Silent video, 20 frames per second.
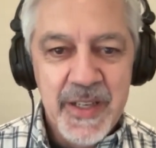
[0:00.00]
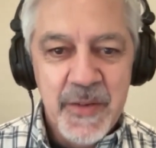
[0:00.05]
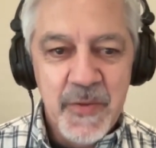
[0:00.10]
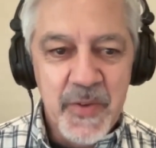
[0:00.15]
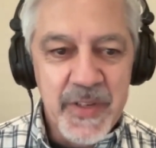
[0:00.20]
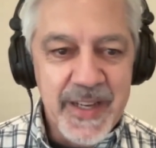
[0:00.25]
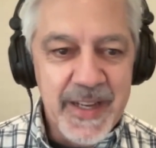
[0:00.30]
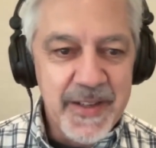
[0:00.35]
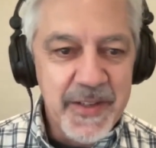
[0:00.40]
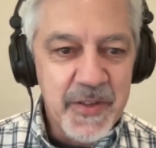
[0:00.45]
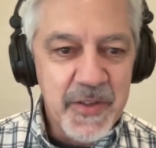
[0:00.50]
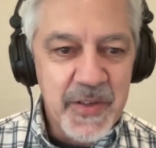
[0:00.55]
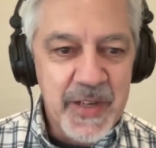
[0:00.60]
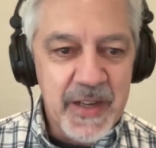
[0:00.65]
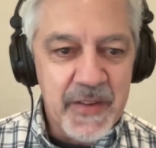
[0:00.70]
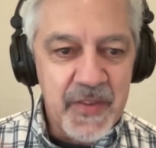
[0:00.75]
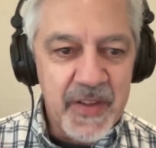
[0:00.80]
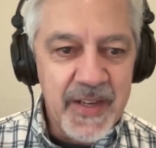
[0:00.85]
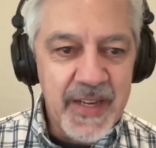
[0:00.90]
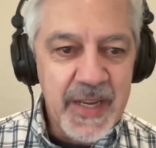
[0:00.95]
Well, now you
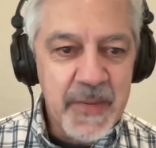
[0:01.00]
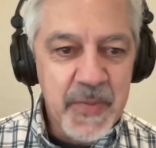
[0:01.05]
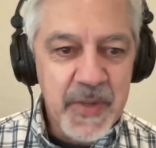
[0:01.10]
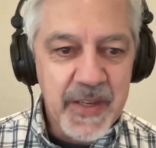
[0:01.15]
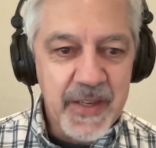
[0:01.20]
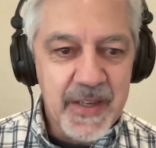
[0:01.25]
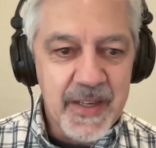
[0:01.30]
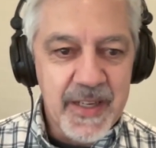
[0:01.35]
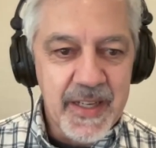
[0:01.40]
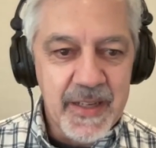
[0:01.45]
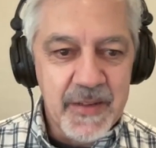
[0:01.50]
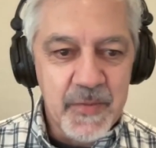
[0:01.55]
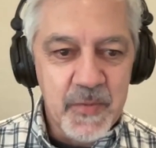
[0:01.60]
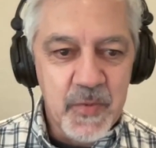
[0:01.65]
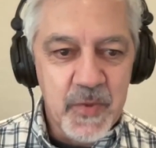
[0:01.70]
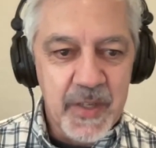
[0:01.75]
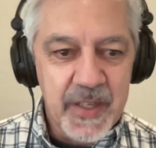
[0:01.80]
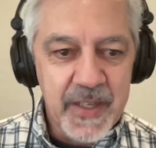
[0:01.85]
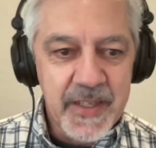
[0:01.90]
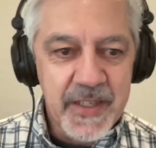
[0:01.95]
have an API.
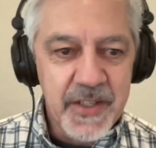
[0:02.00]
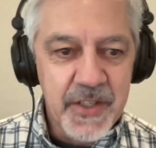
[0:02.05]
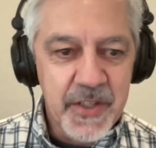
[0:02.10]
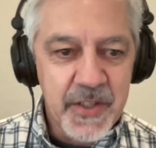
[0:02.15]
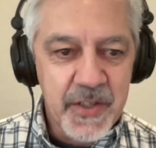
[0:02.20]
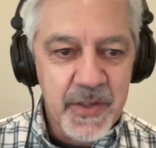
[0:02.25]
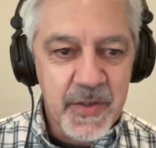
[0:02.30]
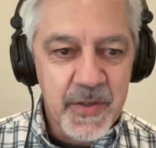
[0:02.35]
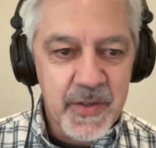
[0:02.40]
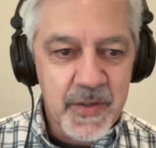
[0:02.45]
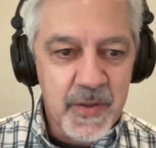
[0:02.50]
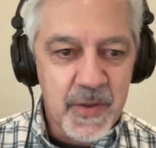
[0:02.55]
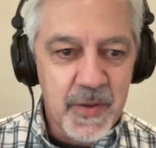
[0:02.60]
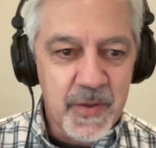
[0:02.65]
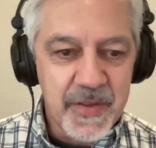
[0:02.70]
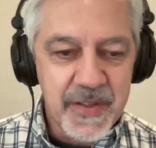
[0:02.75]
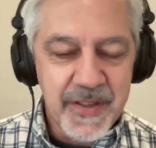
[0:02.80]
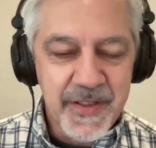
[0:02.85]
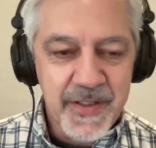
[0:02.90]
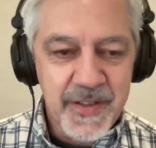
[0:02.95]
Well, I can just
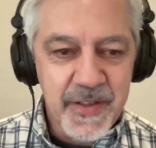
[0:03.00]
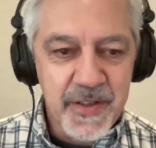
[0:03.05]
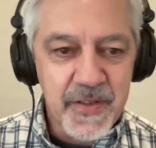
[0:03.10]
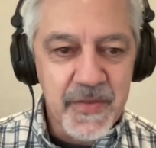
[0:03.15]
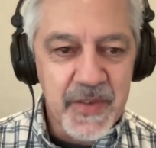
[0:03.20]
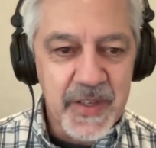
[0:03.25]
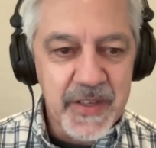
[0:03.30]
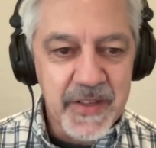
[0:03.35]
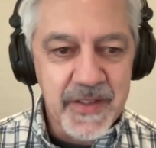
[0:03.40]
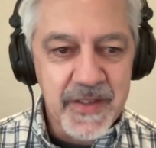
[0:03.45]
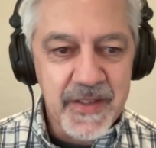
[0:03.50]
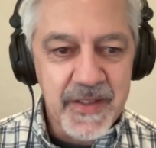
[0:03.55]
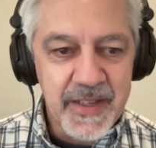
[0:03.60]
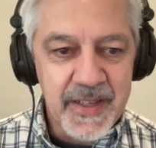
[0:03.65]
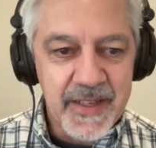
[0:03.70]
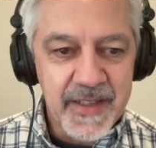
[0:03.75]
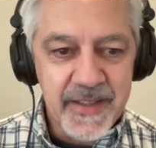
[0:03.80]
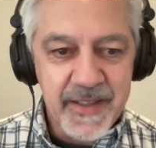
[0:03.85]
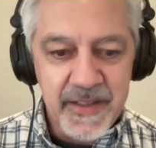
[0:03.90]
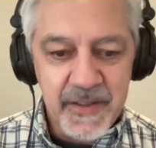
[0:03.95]
call this service
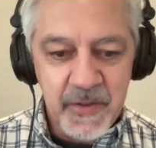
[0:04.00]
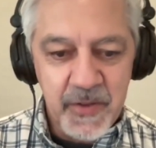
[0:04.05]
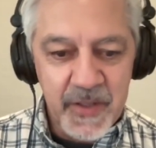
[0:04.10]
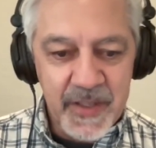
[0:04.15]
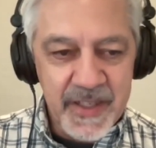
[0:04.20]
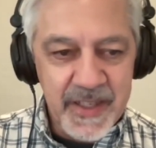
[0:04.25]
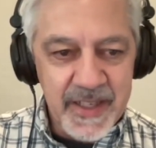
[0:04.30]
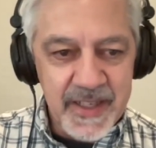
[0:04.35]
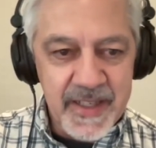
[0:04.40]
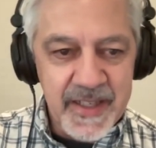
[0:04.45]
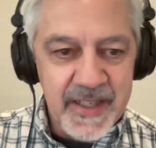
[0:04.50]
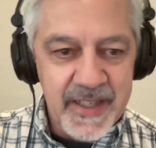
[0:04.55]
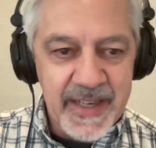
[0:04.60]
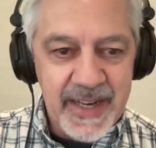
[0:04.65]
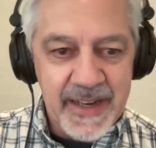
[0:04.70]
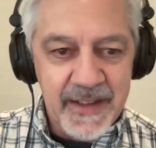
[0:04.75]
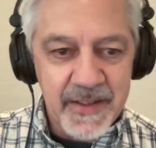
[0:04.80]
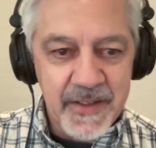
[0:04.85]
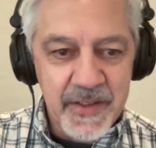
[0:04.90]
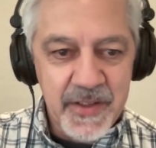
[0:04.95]
and say, okay, can
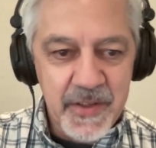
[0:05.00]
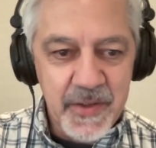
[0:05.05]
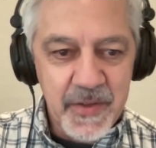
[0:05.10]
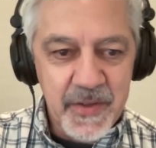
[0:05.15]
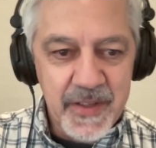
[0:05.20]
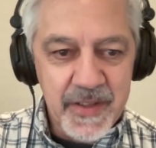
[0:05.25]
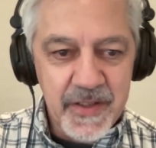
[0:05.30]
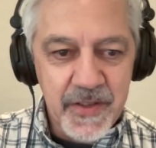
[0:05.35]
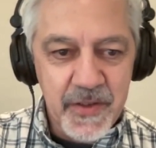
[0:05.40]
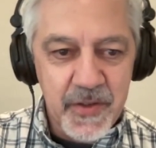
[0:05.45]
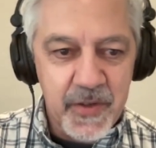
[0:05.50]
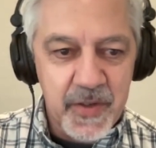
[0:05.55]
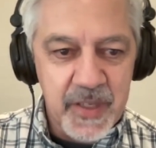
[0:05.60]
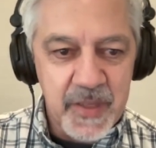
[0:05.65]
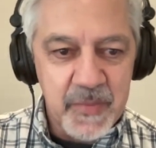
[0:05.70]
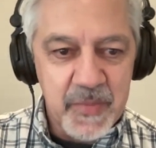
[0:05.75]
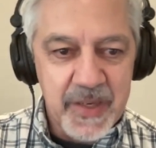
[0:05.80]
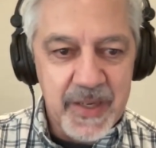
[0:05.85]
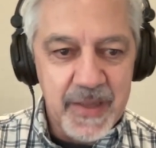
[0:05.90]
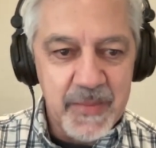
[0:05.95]
Alice do this or
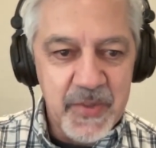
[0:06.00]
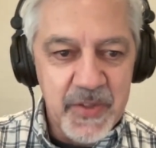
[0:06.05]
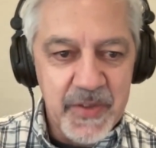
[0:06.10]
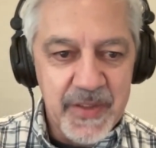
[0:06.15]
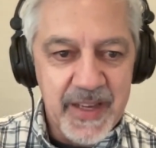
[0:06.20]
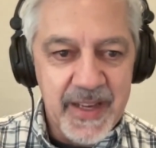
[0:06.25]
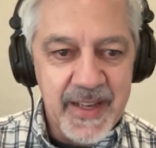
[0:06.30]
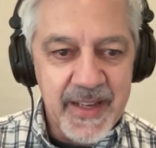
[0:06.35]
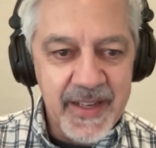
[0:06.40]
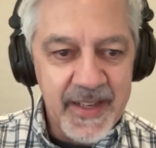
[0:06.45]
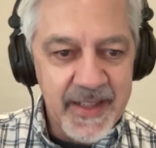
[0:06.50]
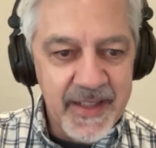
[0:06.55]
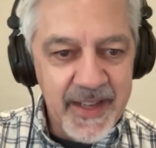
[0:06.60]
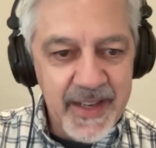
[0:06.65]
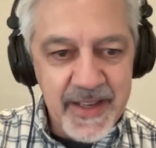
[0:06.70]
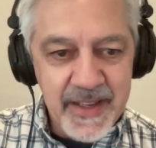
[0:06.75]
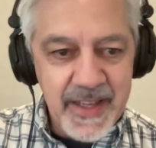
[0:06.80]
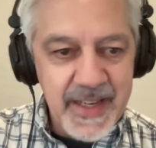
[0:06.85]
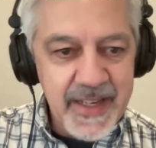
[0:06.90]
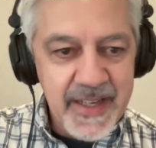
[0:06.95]
can Bob do that? And
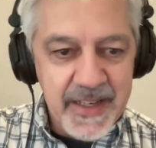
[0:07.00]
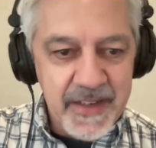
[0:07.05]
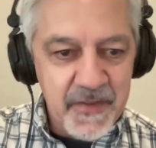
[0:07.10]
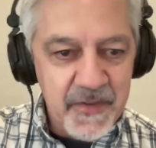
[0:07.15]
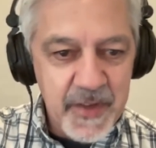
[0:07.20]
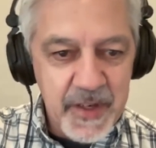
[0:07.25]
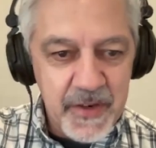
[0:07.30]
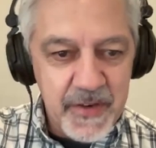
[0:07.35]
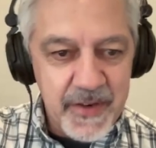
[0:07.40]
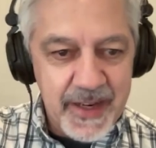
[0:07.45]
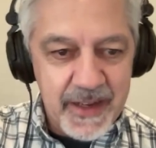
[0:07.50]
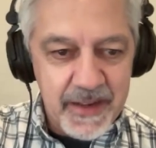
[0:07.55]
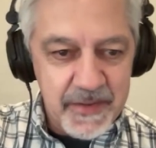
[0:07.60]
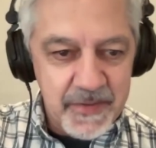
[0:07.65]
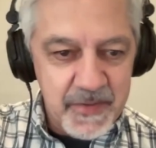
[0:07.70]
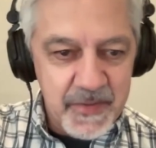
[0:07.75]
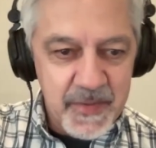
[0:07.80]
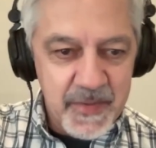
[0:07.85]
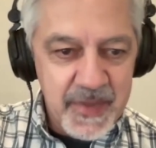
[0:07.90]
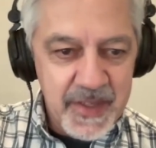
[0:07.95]
then they can figure out,
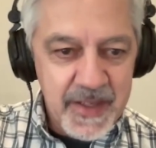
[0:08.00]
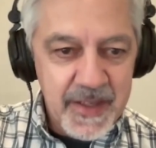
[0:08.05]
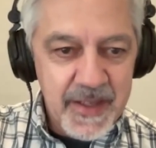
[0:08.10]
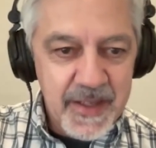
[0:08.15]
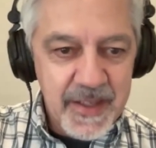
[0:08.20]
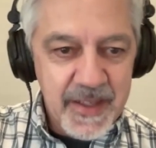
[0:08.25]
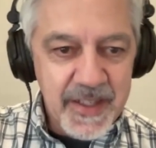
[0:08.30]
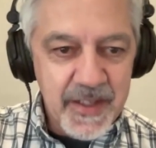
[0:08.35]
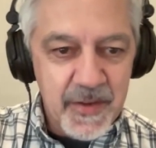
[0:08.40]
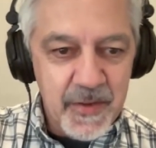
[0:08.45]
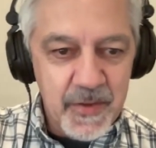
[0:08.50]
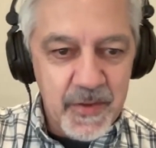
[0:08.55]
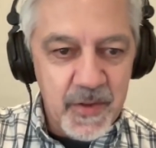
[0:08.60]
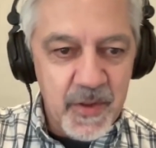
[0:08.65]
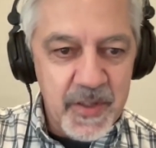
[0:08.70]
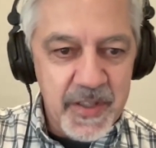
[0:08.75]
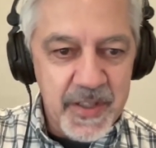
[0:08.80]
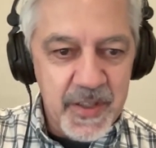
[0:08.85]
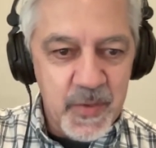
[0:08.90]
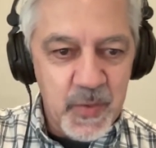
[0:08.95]

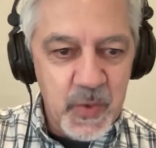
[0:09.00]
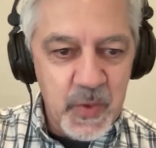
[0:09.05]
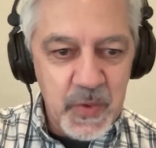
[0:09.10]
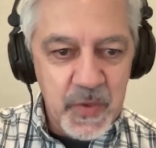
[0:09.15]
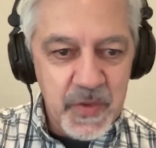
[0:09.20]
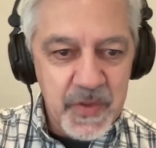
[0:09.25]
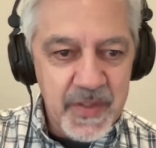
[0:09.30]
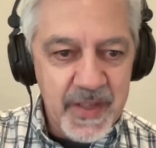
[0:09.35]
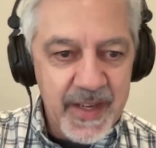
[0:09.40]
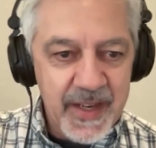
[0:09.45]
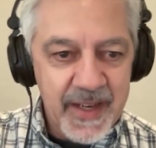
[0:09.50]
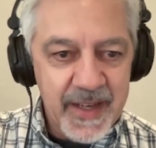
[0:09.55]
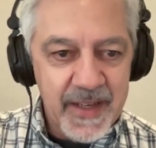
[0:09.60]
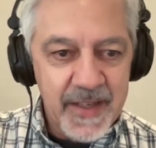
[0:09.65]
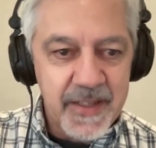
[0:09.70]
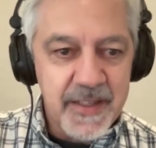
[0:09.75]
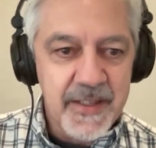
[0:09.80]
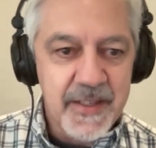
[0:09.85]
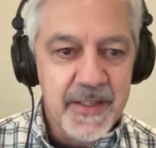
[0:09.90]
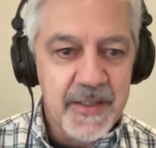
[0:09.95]
look at the rules and